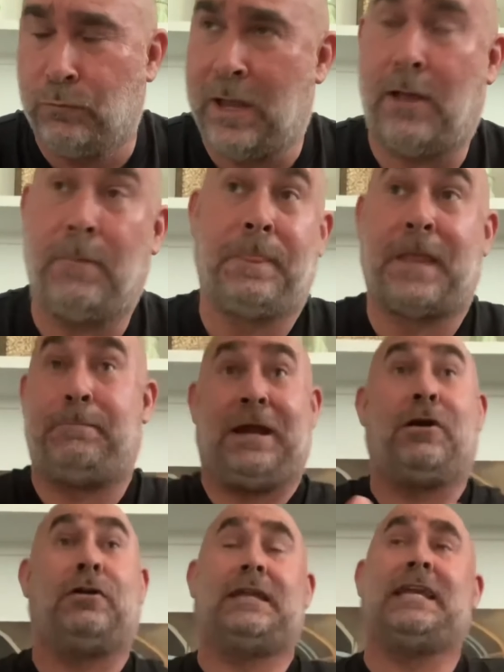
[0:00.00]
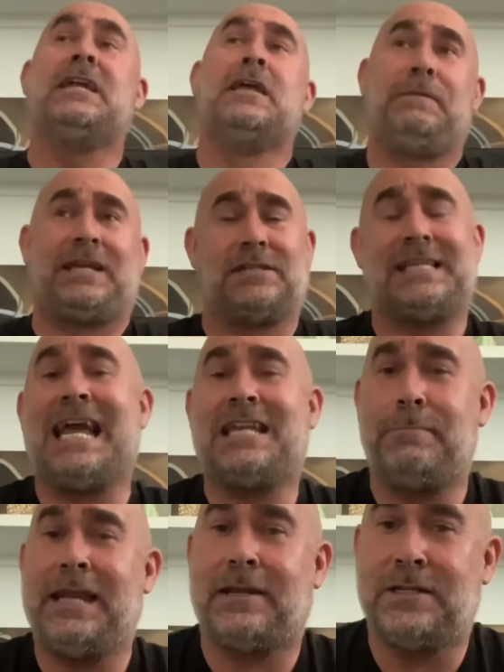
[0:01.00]
Well, apparently, because he had
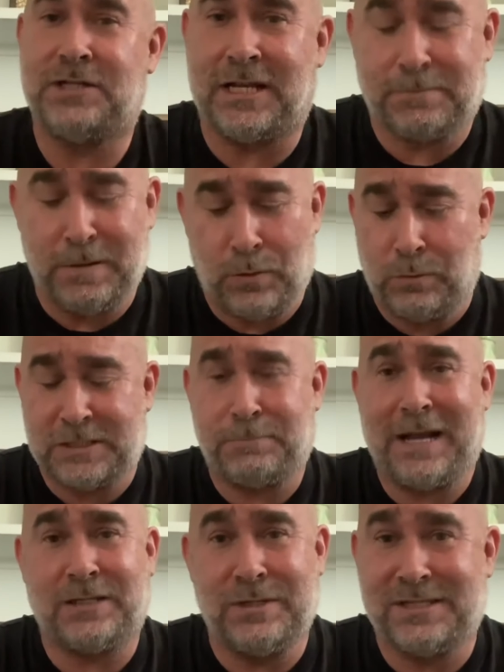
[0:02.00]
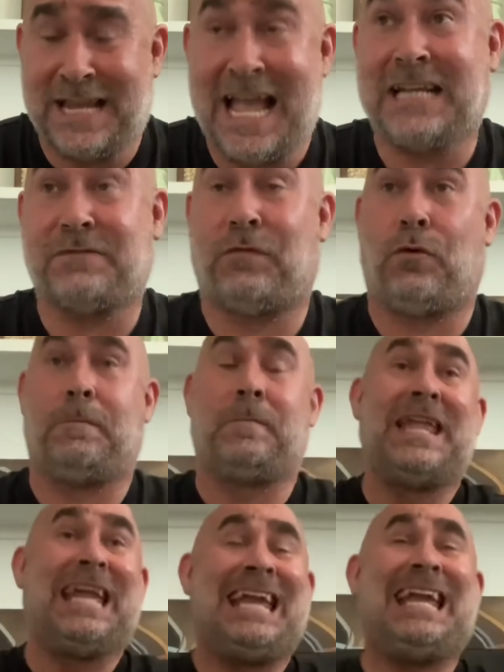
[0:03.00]
to make an adjustment with respect to his tax form,
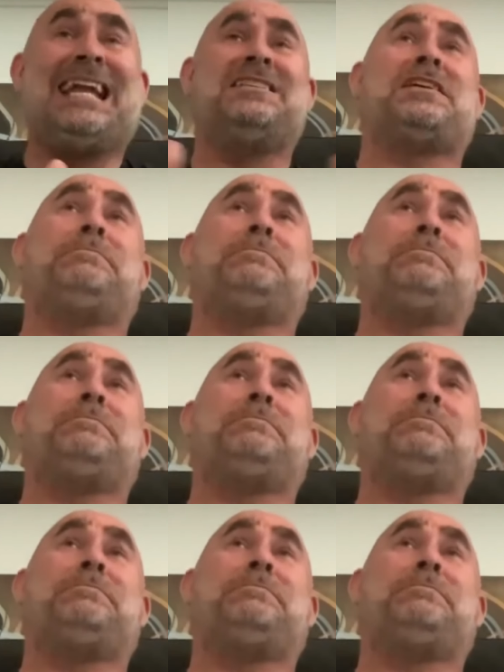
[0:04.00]
he ends